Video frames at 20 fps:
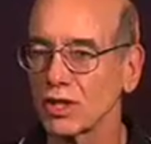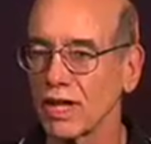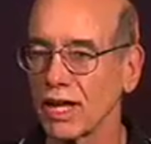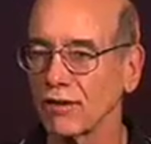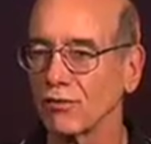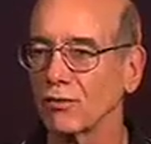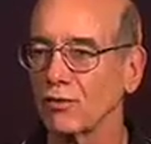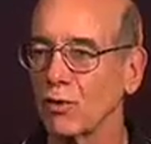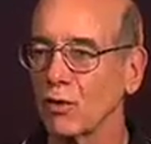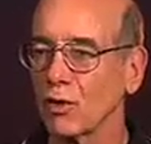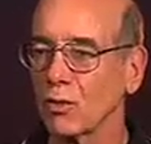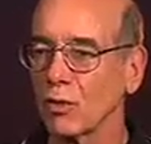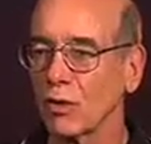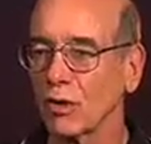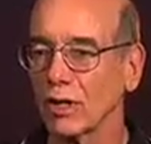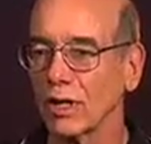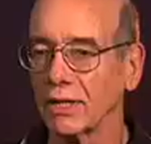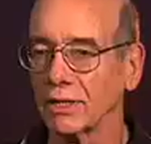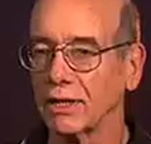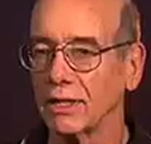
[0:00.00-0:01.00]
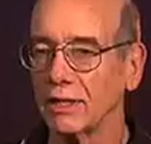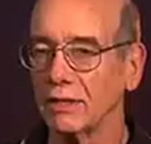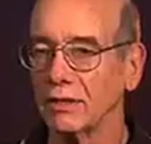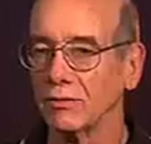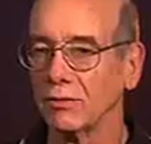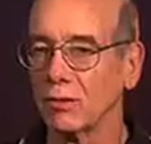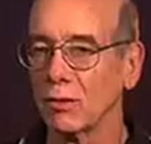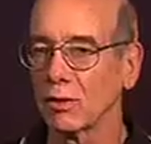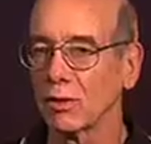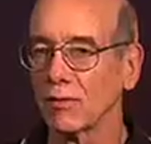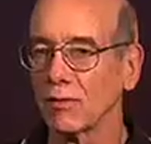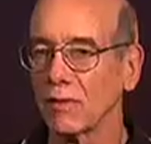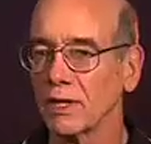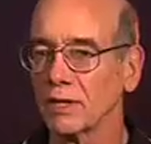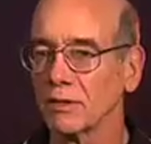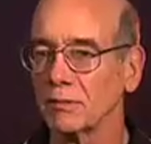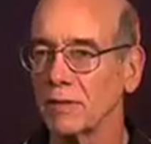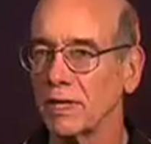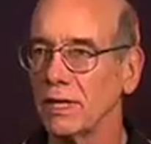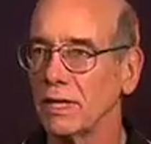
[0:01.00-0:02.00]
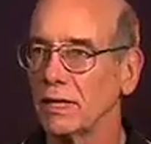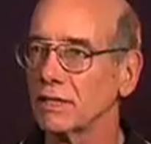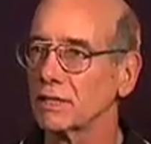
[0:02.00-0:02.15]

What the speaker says: that forward at the 4th Fest meeting.